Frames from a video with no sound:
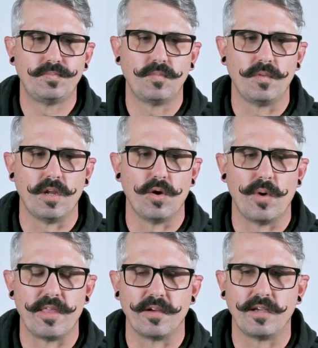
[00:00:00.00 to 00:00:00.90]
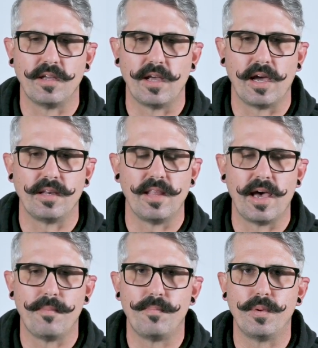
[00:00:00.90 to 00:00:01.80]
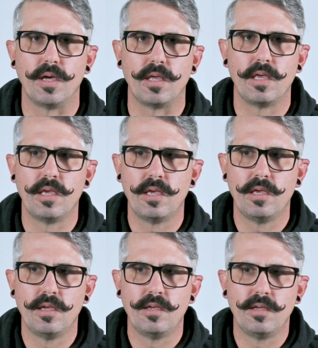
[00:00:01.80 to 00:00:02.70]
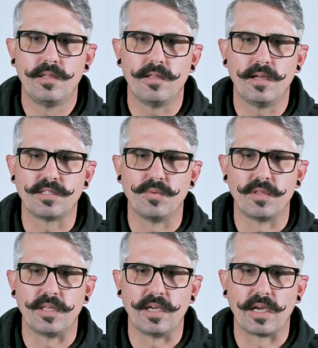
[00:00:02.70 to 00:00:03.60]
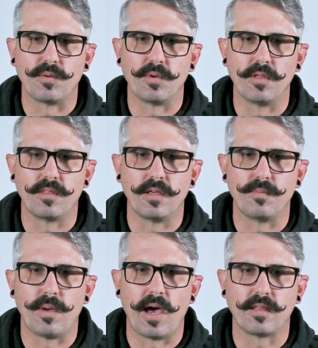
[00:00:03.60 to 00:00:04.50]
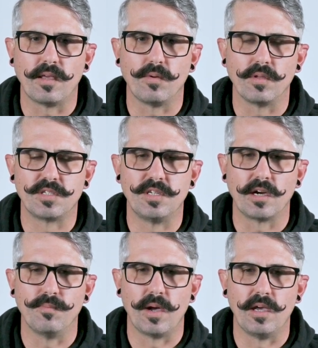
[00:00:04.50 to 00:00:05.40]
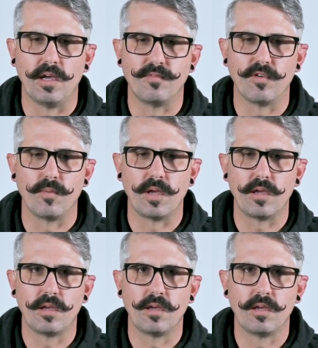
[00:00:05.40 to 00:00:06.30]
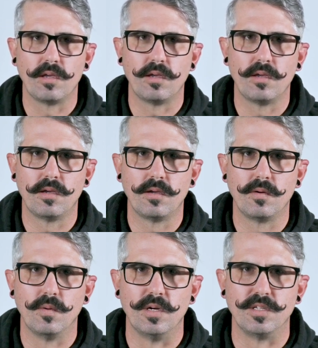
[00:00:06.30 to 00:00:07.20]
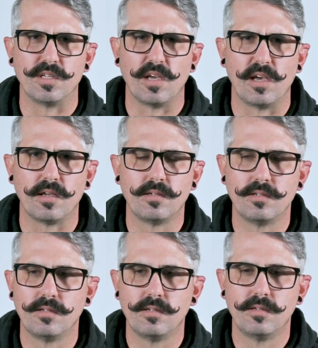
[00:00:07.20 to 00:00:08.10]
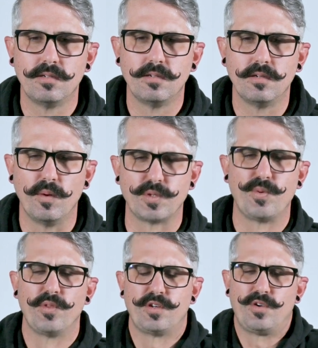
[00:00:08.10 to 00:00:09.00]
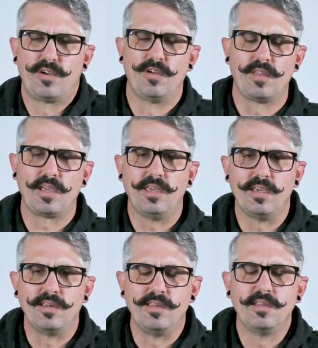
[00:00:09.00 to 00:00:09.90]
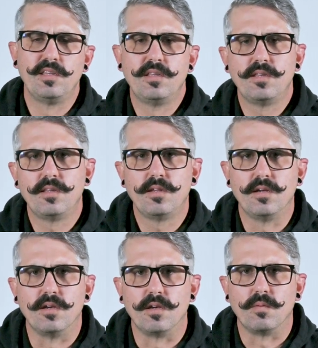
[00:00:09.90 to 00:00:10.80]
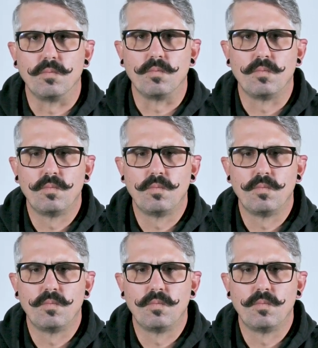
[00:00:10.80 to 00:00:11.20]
know why their kid had that, but that's the one thing I could really think back that really stuck in my head from it was almost pulling the trigger on that kid. I'm